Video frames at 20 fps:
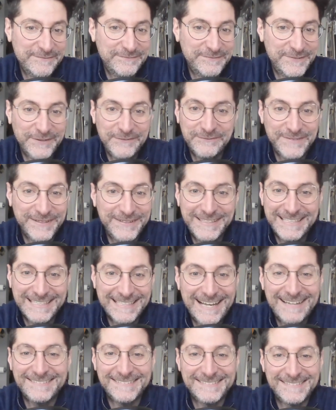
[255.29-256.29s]
felt very
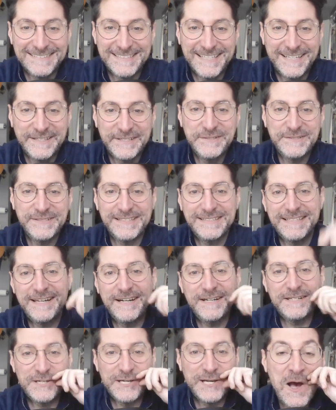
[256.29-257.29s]
connected to John Cusack's
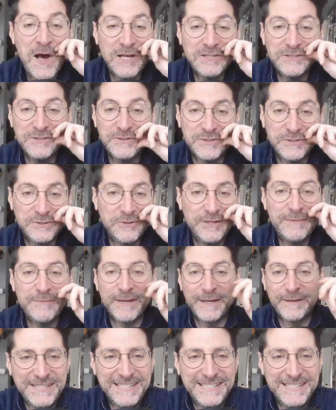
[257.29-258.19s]
character here. Also, the screaming.